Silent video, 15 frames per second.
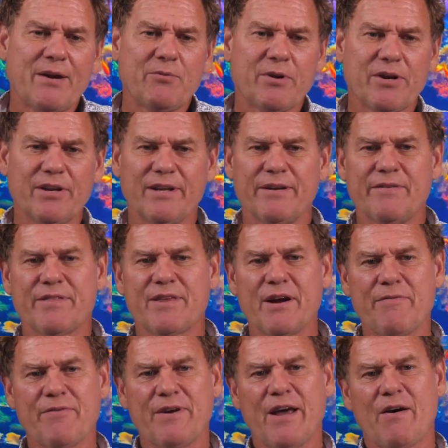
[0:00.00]
going to leave it there
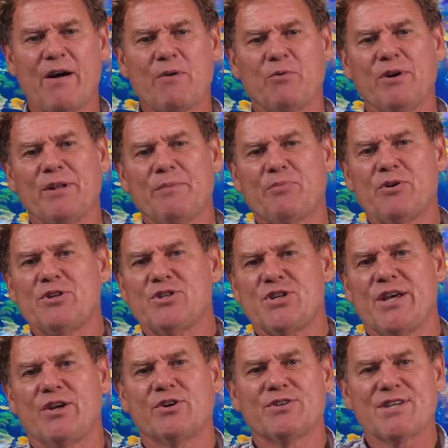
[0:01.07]
for now. I really
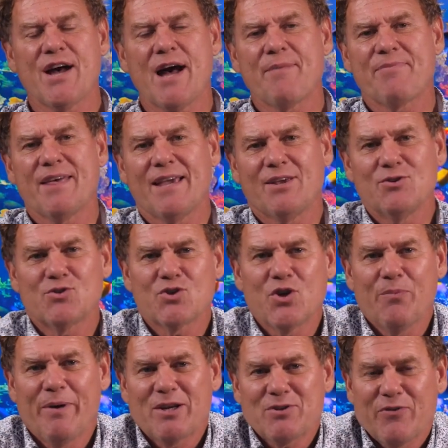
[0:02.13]
appreciate your time. Thank you so
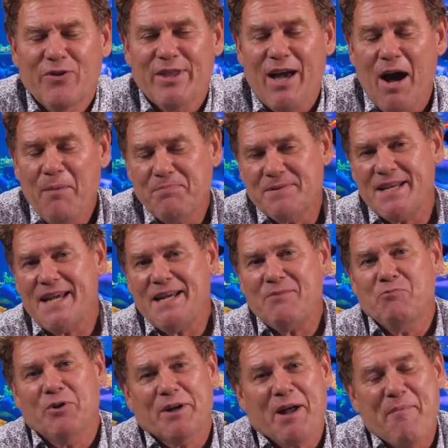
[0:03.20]
much for the update.
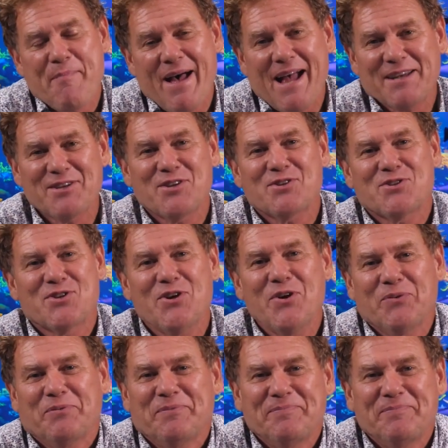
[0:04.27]
We'll come back to you soon.